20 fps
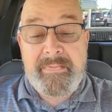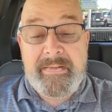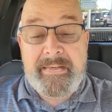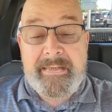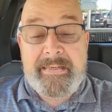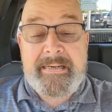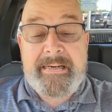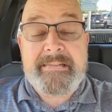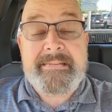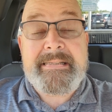
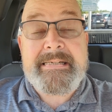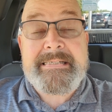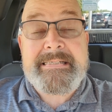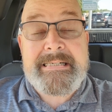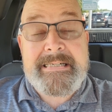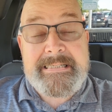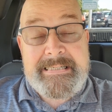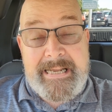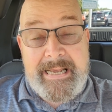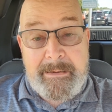It had this
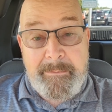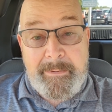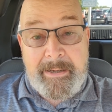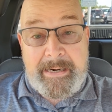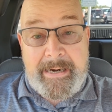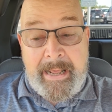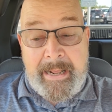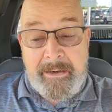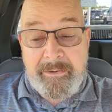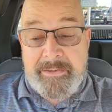to say
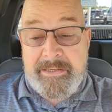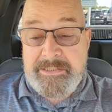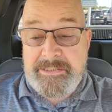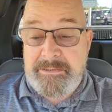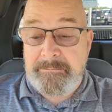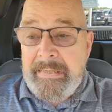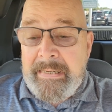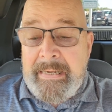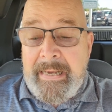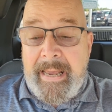about
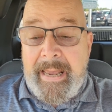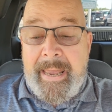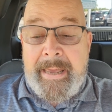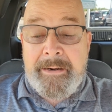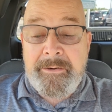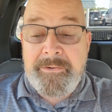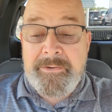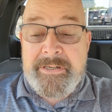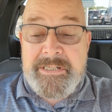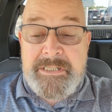anarchism.
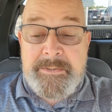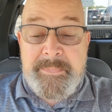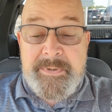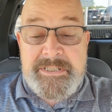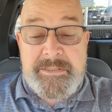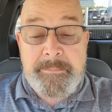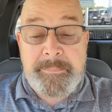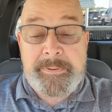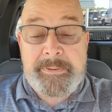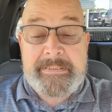Anarchism
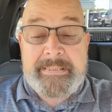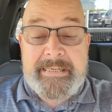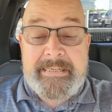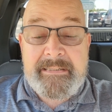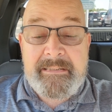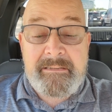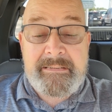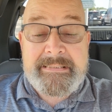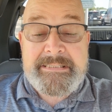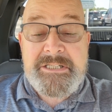is a
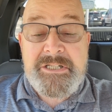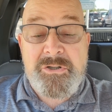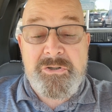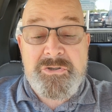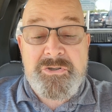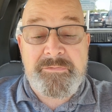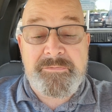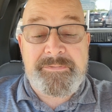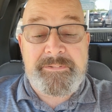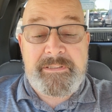political and
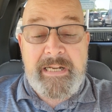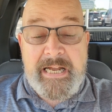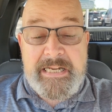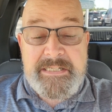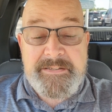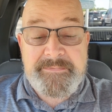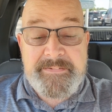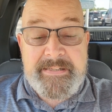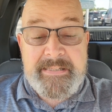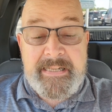social
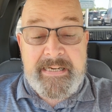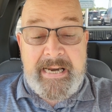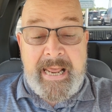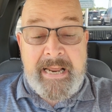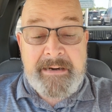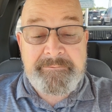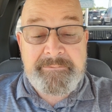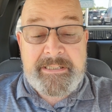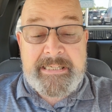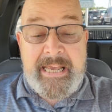philosophy that
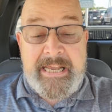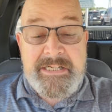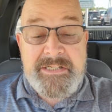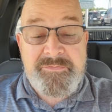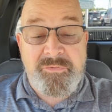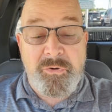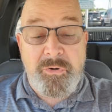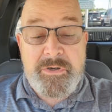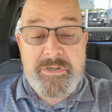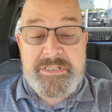advocates
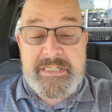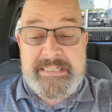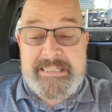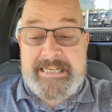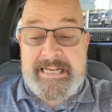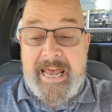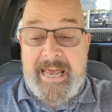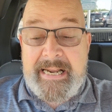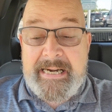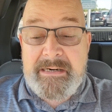for a
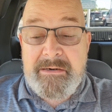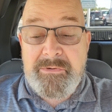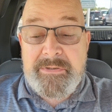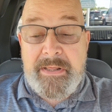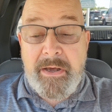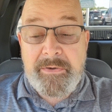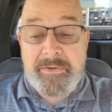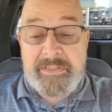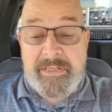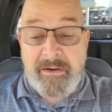society
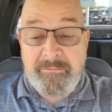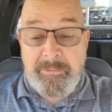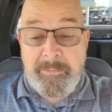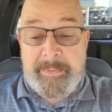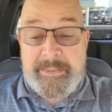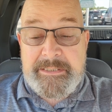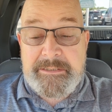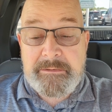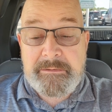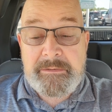without
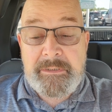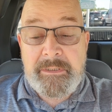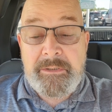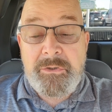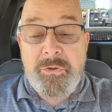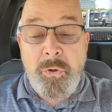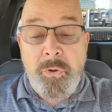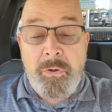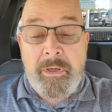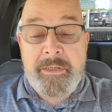government
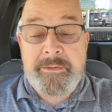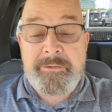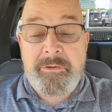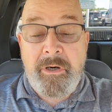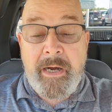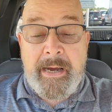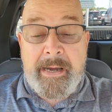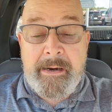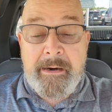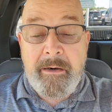or other
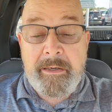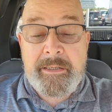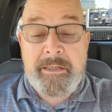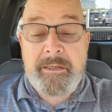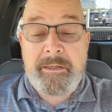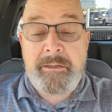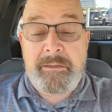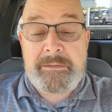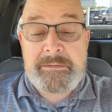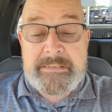
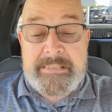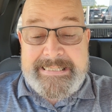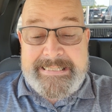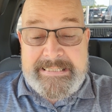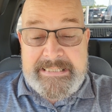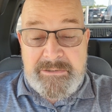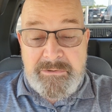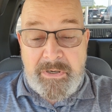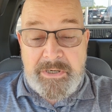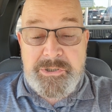hierarchical
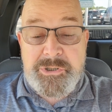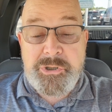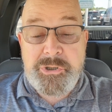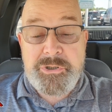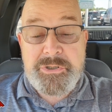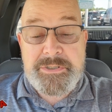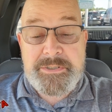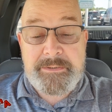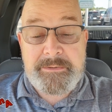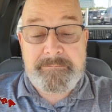
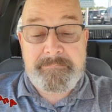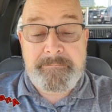structures.